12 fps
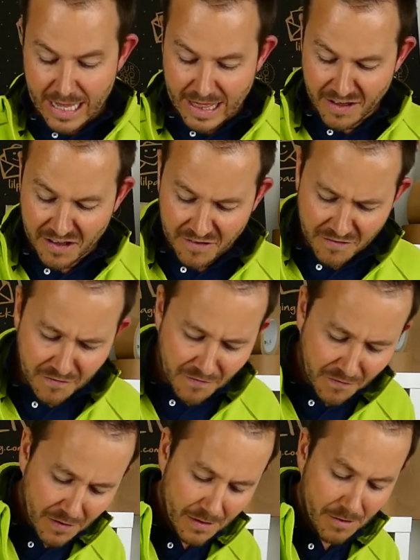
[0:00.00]
The
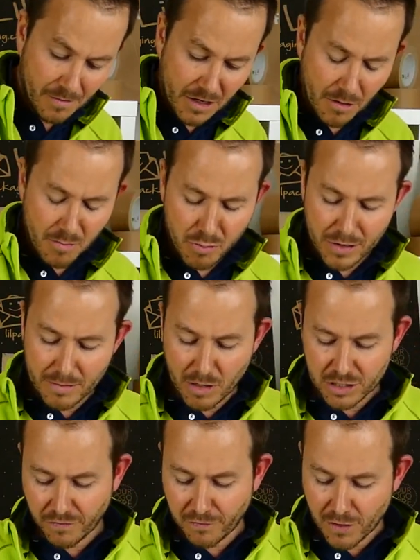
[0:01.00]
full, pretty
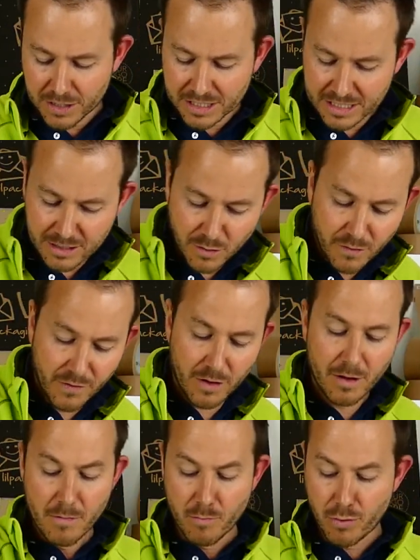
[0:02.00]
much flood
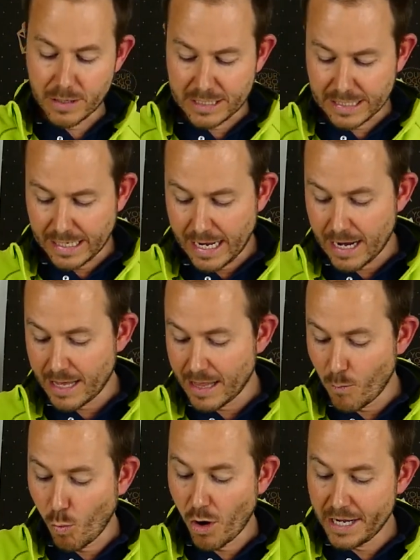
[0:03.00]
silver printing here and
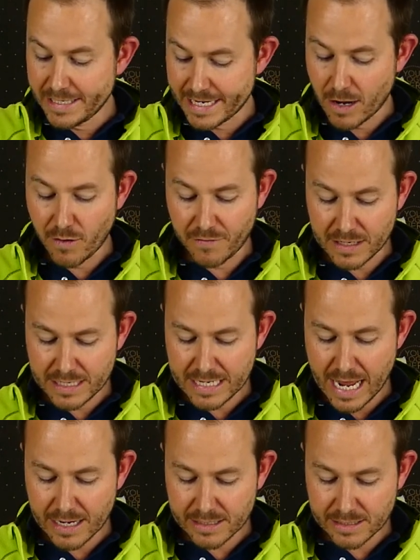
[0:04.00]
then white out of the
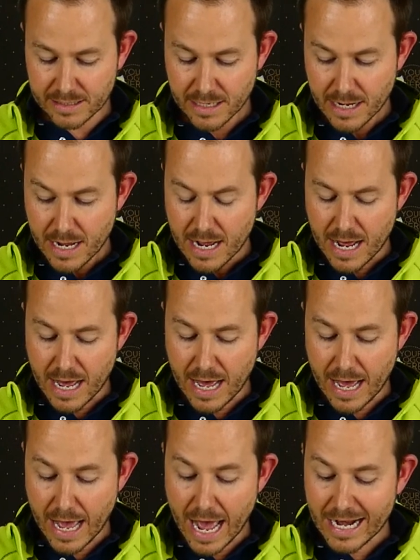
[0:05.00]
text,
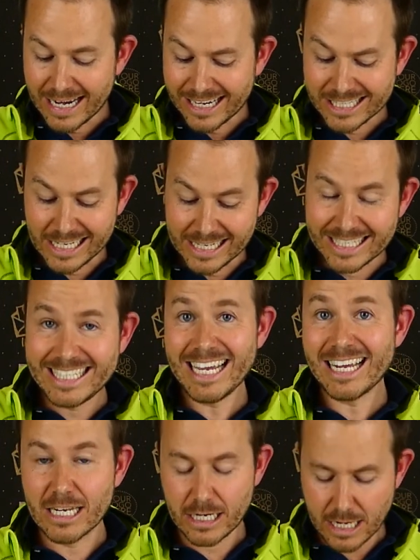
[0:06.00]
and actually a
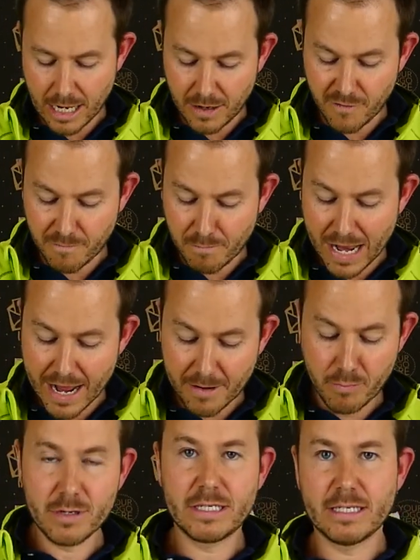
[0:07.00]
second colour of
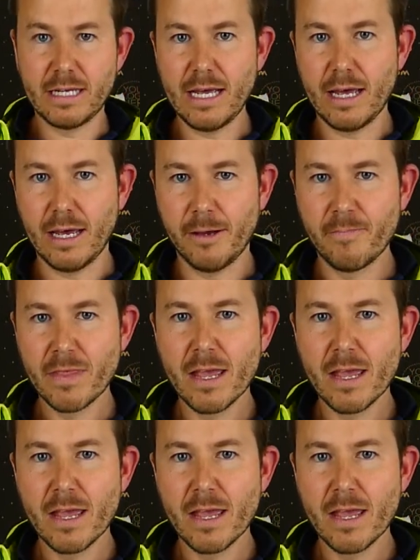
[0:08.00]
black printed here.